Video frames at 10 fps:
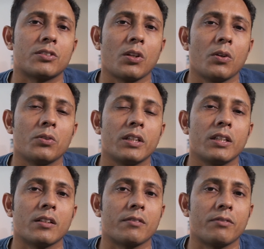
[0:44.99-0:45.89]

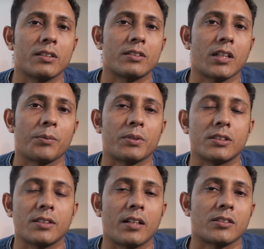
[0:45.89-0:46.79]
slowly or one step in
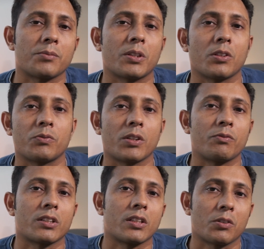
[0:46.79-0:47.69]
each direction because we are
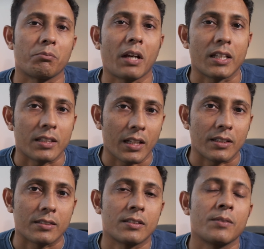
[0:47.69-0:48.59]
working on many
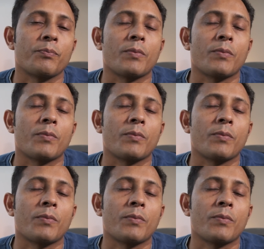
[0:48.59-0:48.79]
things